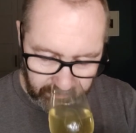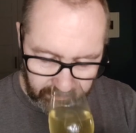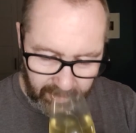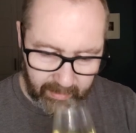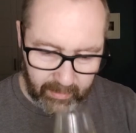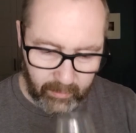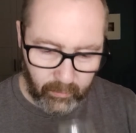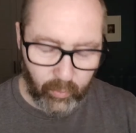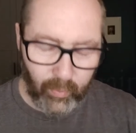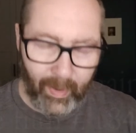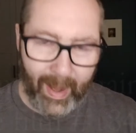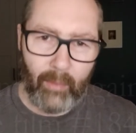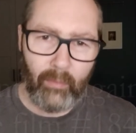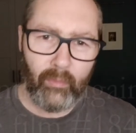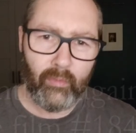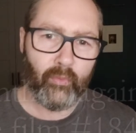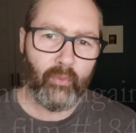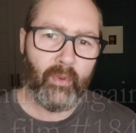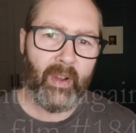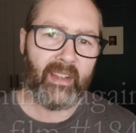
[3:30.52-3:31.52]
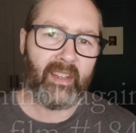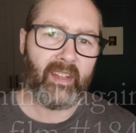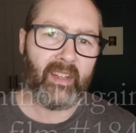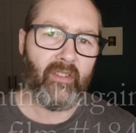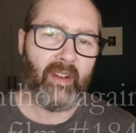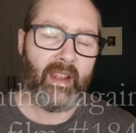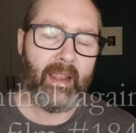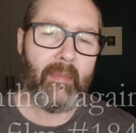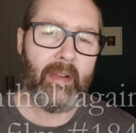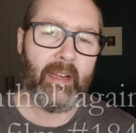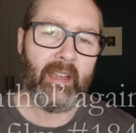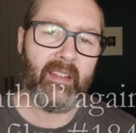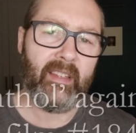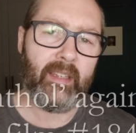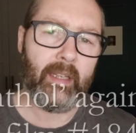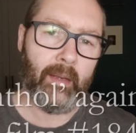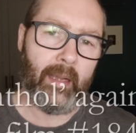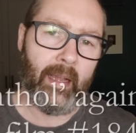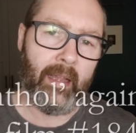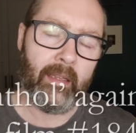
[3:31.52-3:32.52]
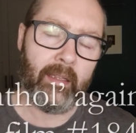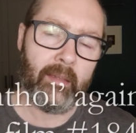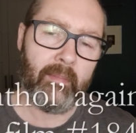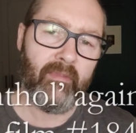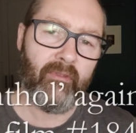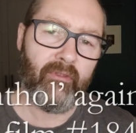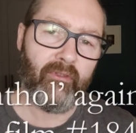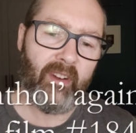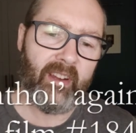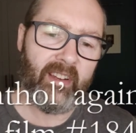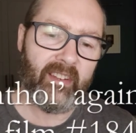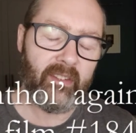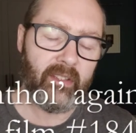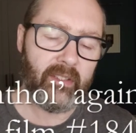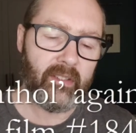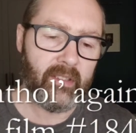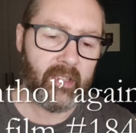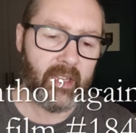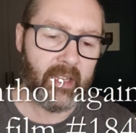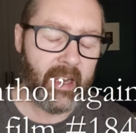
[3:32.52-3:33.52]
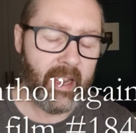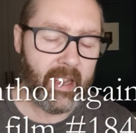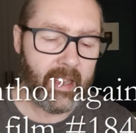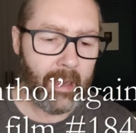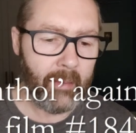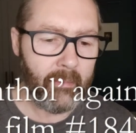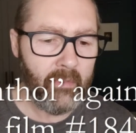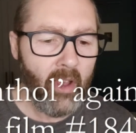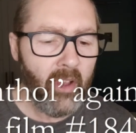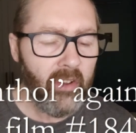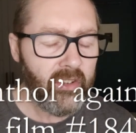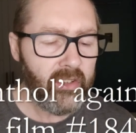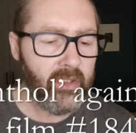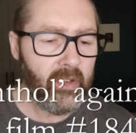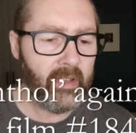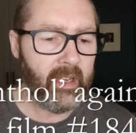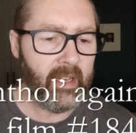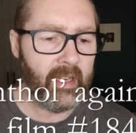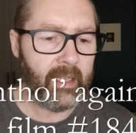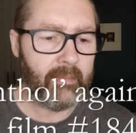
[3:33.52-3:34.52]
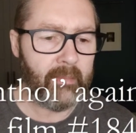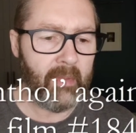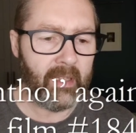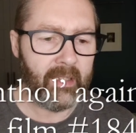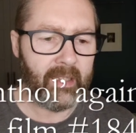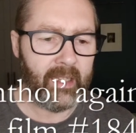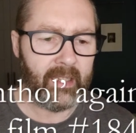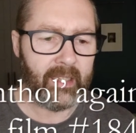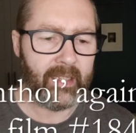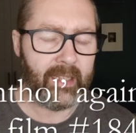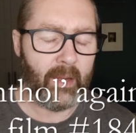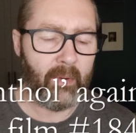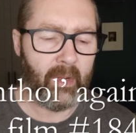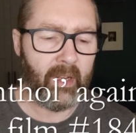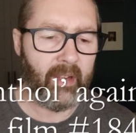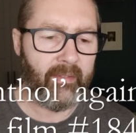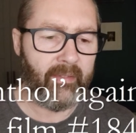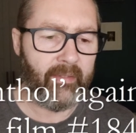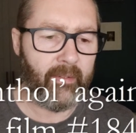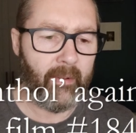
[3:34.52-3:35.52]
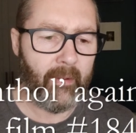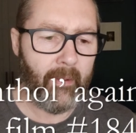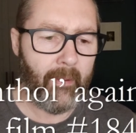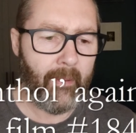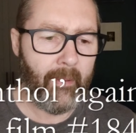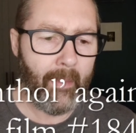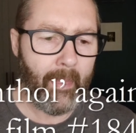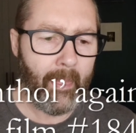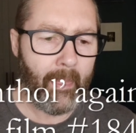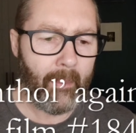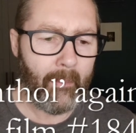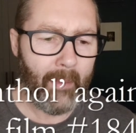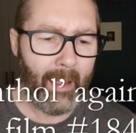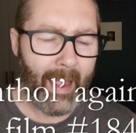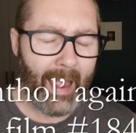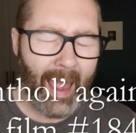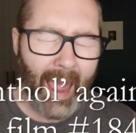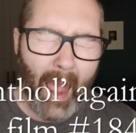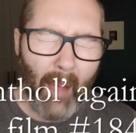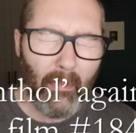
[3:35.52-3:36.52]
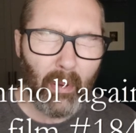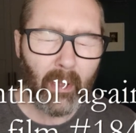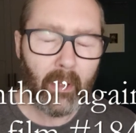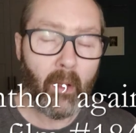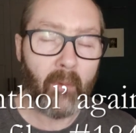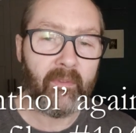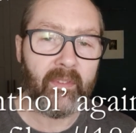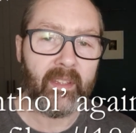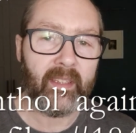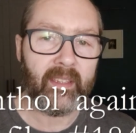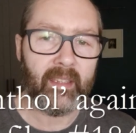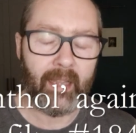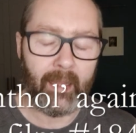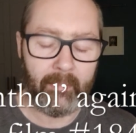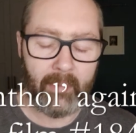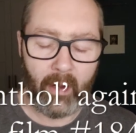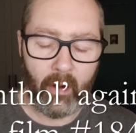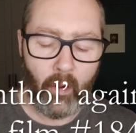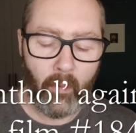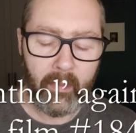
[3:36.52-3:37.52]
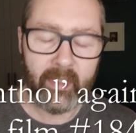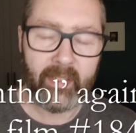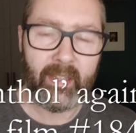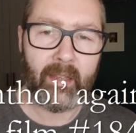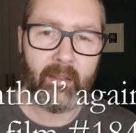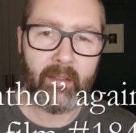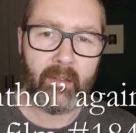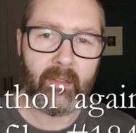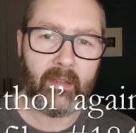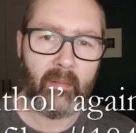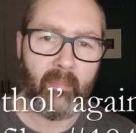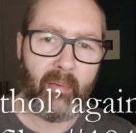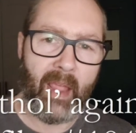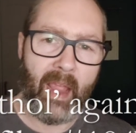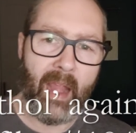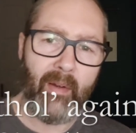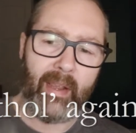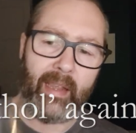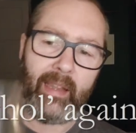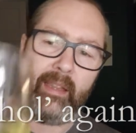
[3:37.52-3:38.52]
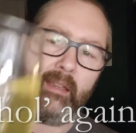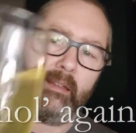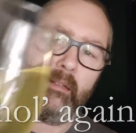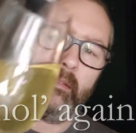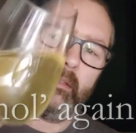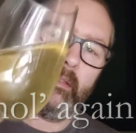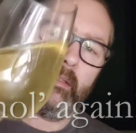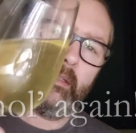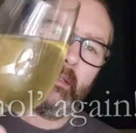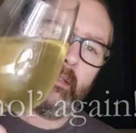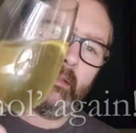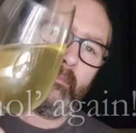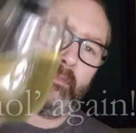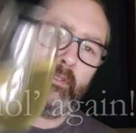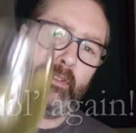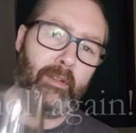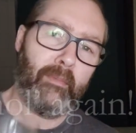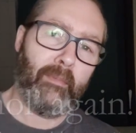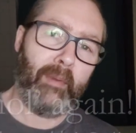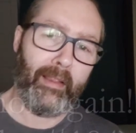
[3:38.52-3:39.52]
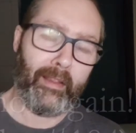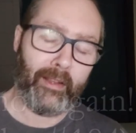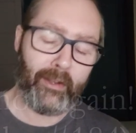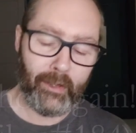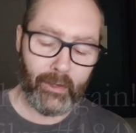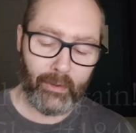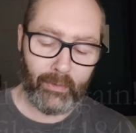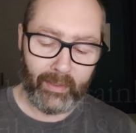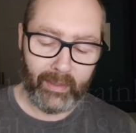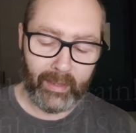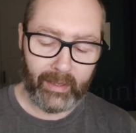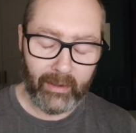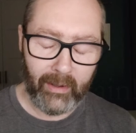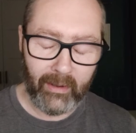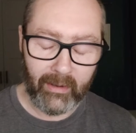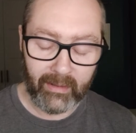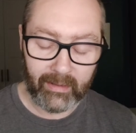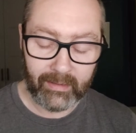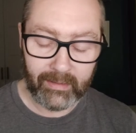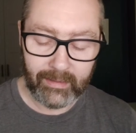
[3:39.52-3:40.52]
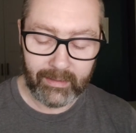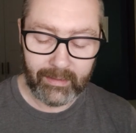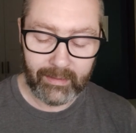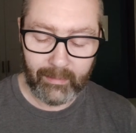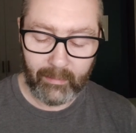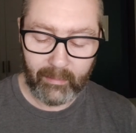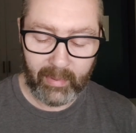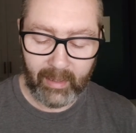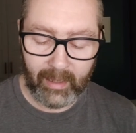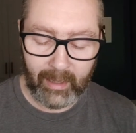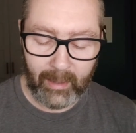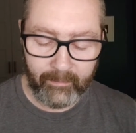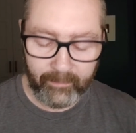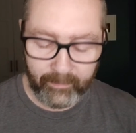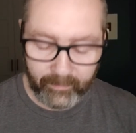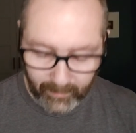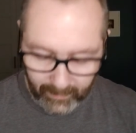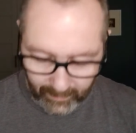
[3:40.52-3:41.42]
Yeah, some round, rich creaminess to it, and there's some freshness underneath. I'm not sure that it smells necessarily of apple, obviously. I mean, I almost say this is a perry, just by the colour and the nose. But a